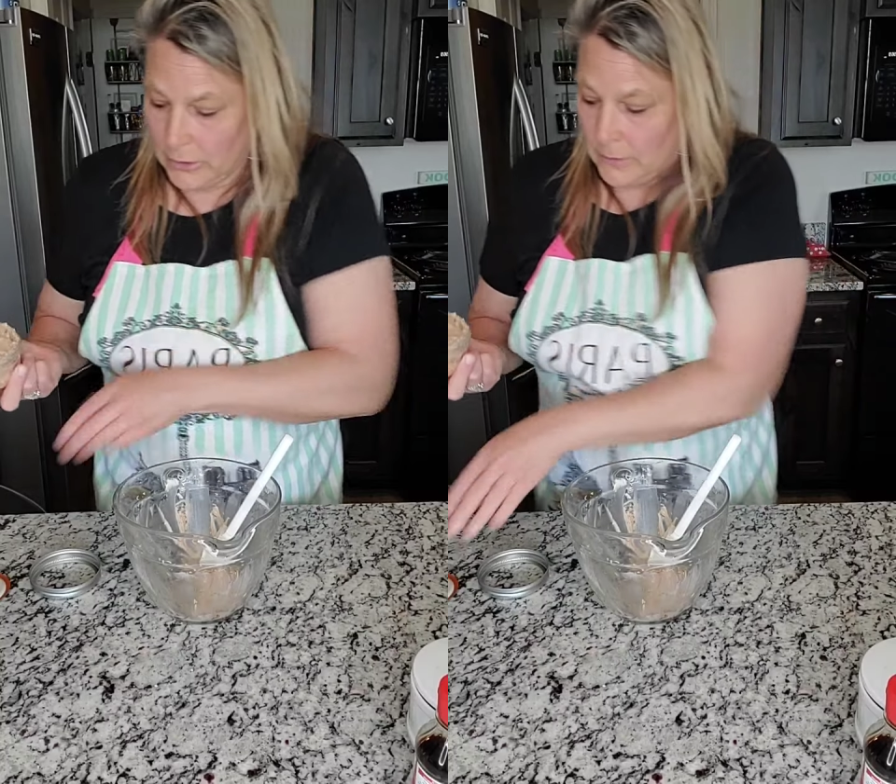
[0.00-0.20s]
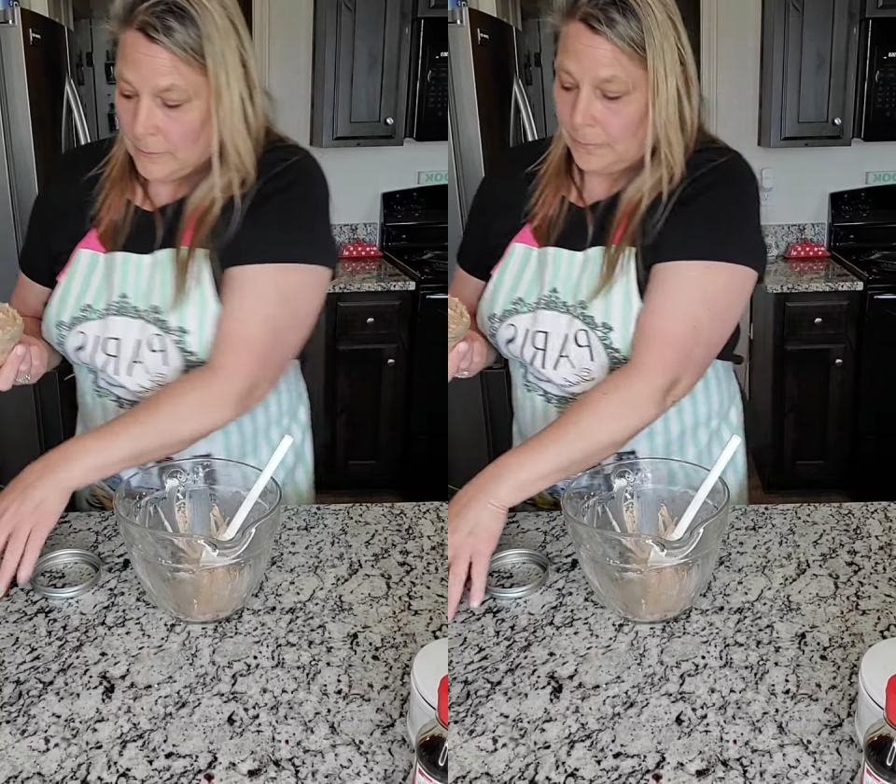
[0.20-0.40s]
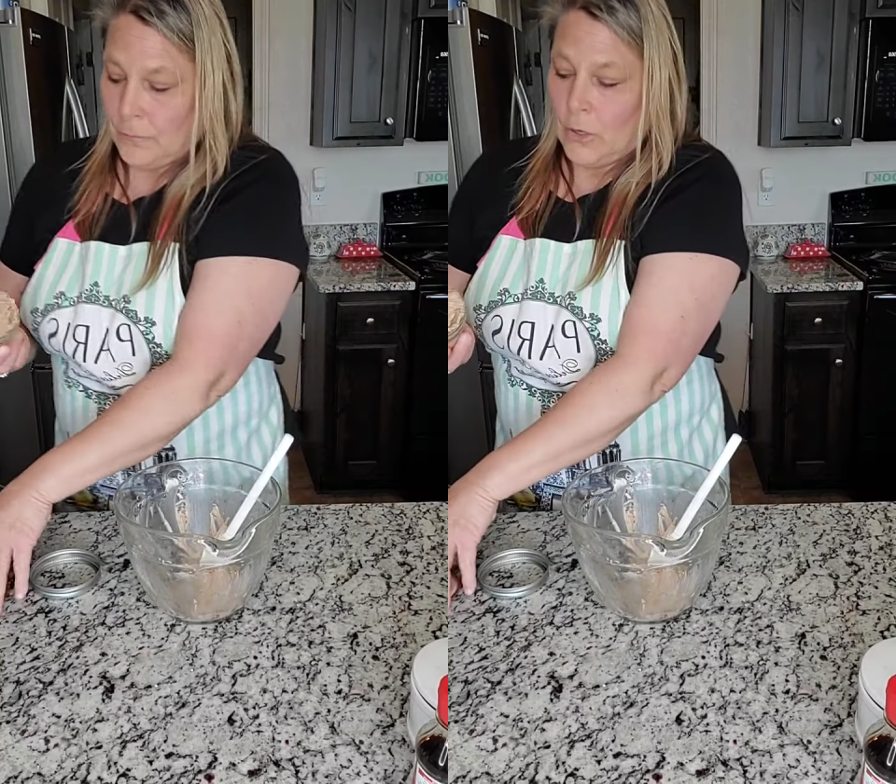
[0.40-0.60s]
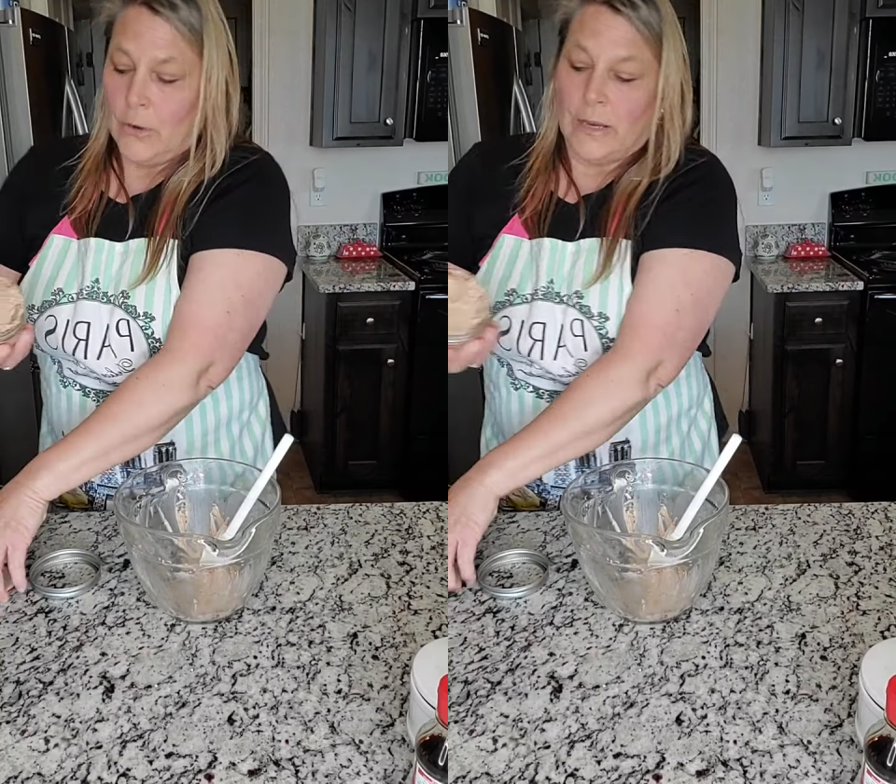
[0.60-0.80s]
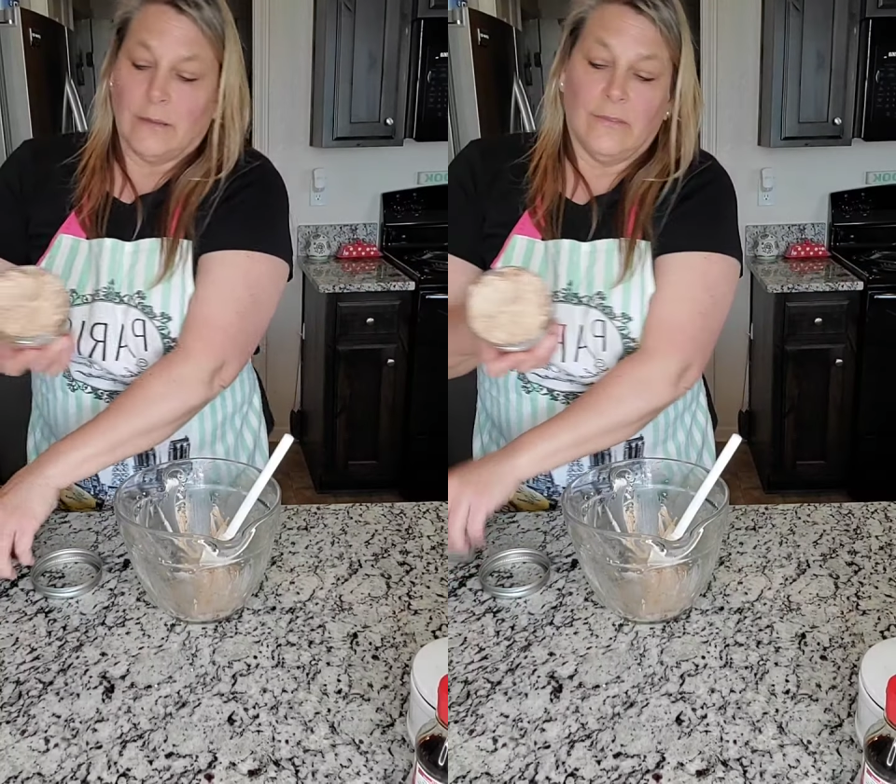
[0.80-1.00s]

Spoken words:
All right,